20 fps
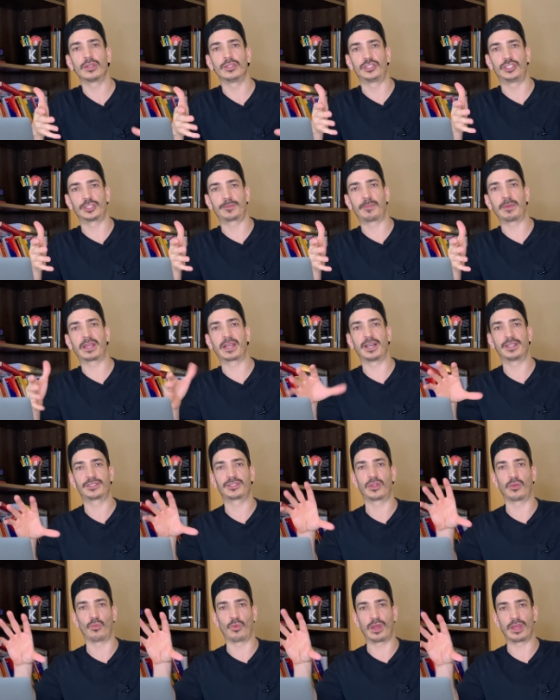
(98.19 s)
just because of the
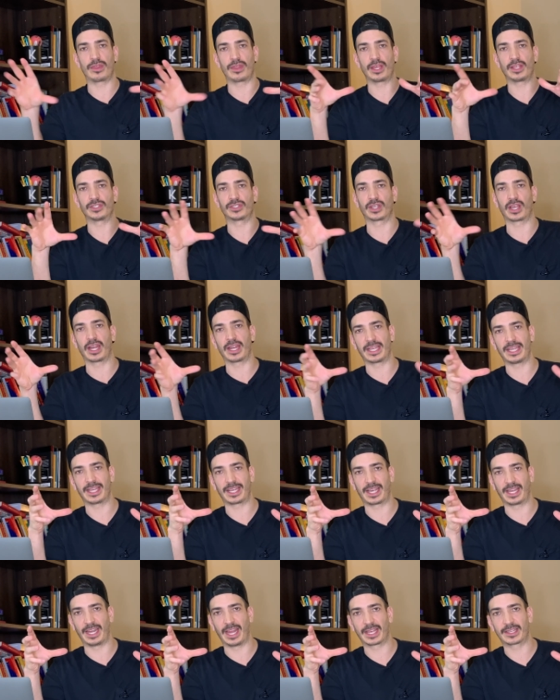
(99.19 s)
way things are gonna get
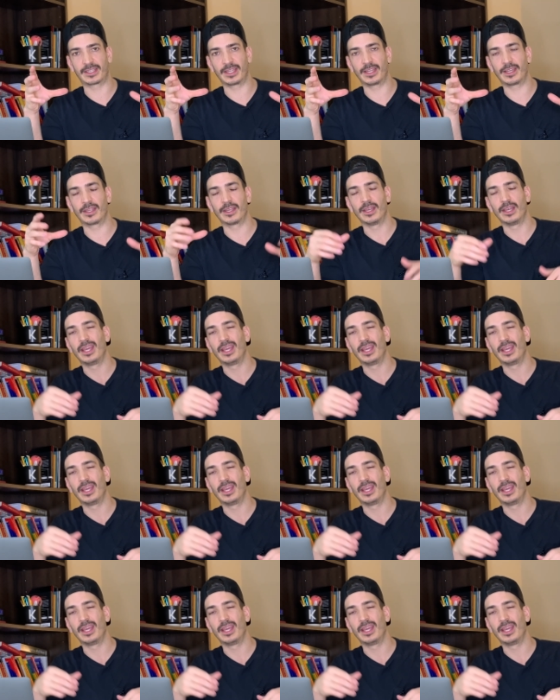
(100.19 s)
connected